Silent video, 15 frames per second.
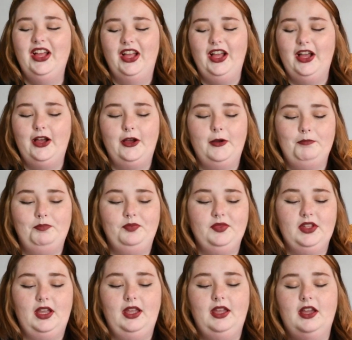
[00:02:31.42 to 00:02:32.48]
Um,
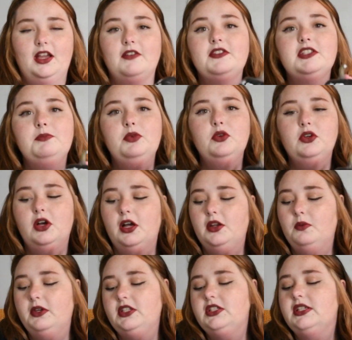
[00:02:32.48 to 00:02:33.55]
I have Spook
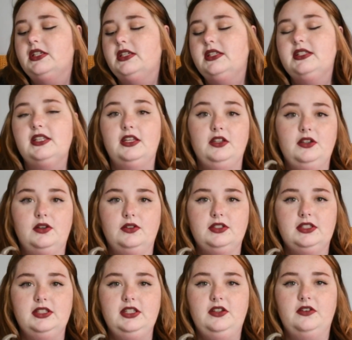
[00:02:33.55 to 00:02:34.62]
On Witches and
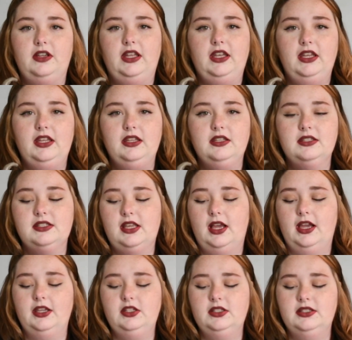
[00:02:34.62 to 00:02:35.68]
Ghostly Greetings.
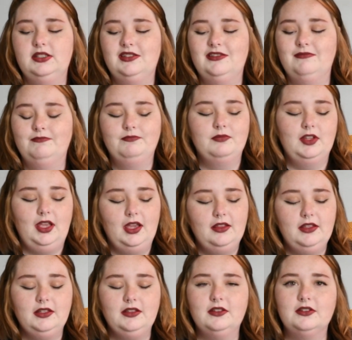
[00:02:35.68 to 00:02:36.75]
I just, I
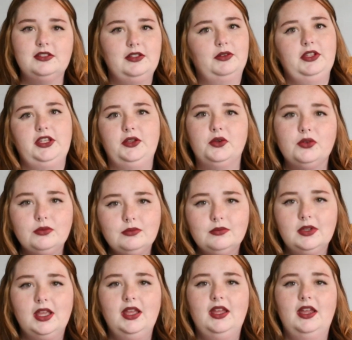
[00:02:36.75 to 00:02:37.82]
think they're so cute.
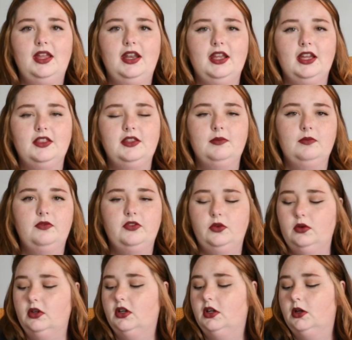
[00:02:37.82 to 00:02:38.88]
And I got them
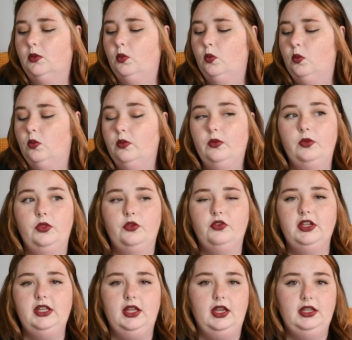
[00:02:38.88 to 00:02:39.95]
for
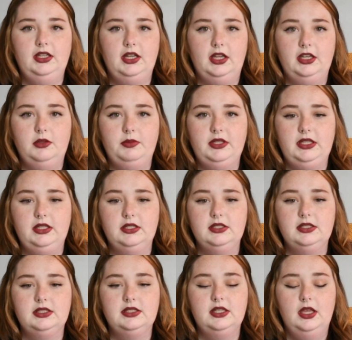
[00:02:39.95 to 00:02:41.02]
$3.99 a
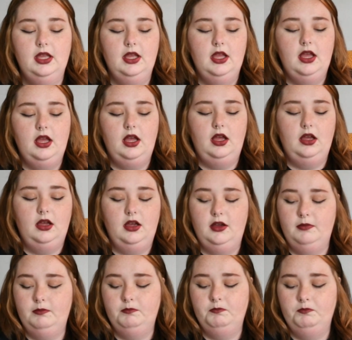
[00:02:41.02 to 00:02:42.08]
piece.
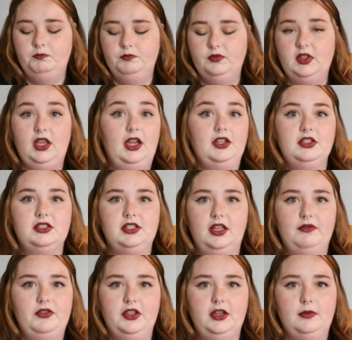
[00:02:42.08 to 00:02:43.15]
Um, I just
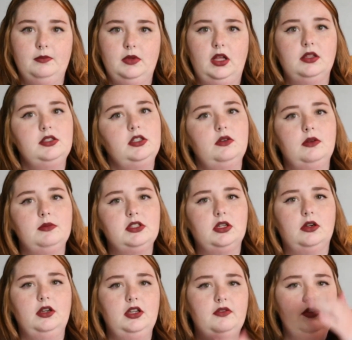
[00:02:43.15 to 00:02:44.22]
love them. Also, I'm
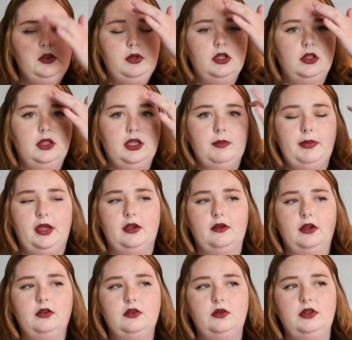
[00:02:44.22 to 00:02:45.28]
sorry if you hear like
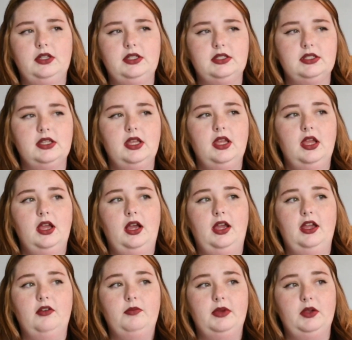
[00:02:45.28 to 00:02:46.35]
background noise. I
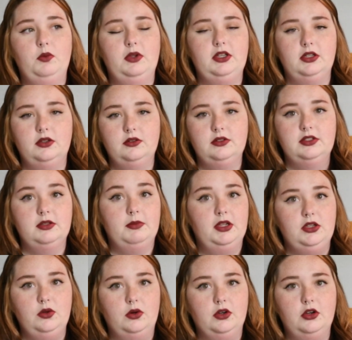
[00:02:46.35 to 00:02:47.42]
have my windows and my
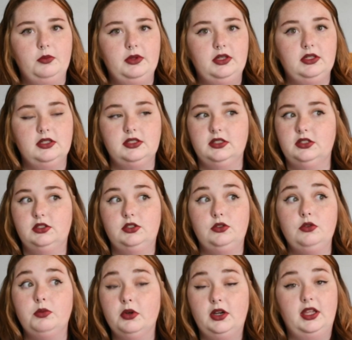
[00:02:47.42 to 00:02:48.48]
door open because it's
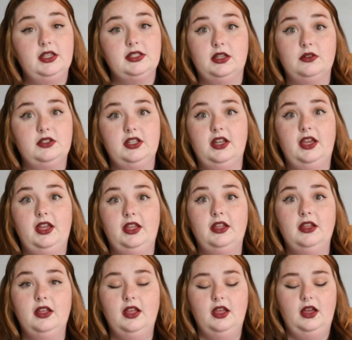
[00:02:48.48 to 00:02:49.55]
super nice out today.
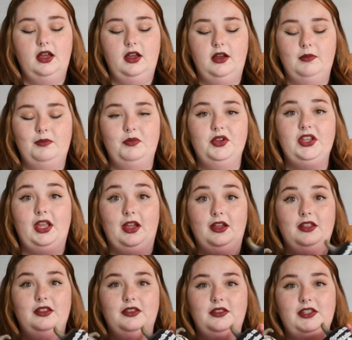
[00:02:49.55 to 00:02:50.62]
Um, but yeah,
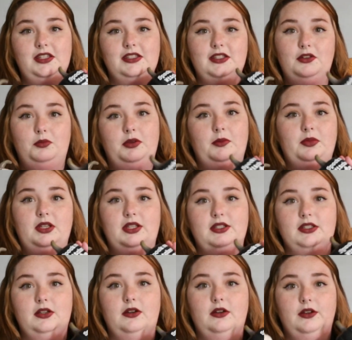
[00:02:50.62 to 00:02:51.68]
these little
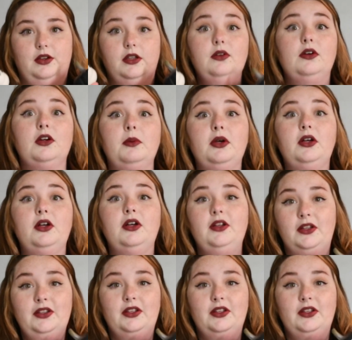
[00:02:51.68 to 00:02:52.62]
pumpkins are adorable.